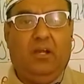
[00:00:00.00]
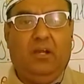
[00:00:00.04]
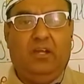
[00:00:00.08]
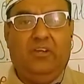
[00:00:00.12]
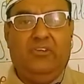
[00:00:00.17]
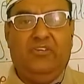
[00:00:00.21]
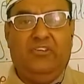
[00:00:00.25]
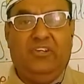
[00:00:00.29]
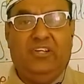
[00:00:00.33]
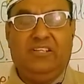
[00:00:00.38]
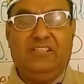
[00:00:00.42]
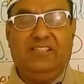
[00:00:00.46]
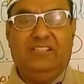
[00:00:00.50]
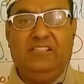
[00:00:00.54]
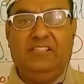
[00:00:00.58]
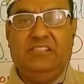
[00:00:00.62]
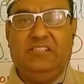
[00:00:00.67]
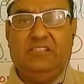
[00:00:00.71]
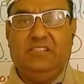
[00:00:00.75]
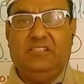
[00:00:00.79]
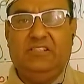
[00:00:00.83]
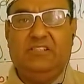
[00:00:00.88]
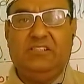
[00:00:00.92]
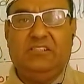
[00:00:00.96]

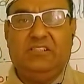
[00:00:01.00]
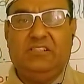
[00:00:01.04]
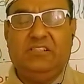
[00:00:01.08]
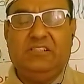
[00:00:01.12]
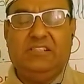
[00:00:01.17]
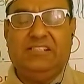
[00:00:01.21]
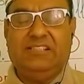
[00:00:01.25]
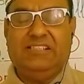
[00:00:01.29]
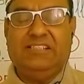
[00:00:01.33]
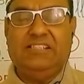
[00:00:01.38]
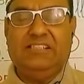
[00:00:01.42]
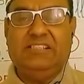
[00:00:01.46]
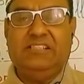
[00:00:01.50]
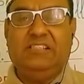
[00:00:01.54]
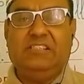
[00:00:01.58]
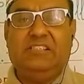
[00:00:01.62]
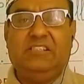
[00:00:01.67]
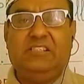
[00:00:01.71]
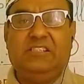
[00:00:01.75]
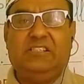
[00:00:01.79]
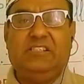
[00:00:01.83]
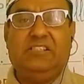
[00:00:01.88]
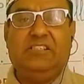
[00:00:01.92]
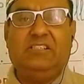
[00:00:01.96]

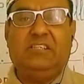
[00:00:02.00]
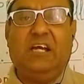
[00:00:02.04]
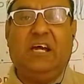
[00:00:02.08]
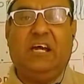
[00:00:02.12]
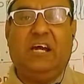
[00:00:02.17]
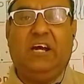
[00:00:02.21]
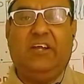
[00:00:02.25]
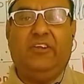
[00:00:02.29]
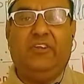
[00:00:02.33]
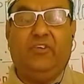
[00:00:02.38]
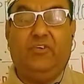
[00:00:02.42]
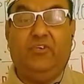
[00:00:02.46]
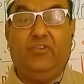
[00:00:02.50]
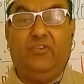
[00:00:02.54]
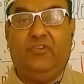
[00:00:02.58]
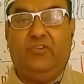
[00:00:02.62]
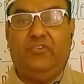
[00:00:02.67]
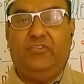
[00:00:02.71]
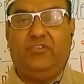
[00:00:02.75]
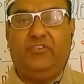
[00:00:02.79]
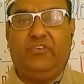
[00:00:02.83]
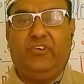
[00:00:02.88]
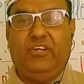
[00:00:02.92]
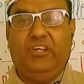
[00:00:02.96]
conjunctions are
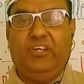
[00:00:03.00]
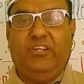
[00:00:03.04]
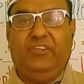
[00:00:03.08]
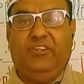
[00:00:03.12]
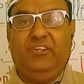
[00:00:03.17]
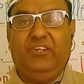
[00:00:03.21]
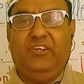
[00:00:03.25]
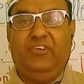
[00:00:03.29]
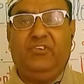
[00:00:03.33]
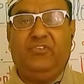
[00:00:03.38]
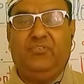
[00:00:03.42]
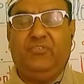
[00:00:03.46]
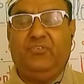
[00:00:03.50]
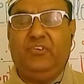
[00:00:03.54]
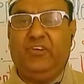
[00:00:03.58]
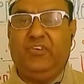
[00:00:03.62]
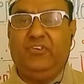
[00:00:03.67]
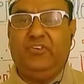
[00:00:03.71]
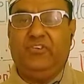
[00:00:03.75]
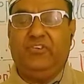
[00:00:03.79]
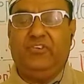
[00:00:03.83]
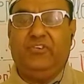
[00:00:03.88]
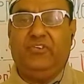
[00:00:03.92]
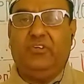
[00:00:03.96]
used in these
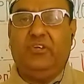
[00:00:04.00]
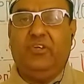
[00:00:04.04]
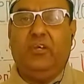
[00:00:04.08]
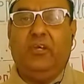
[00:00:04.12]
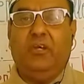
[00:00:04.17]
phrases.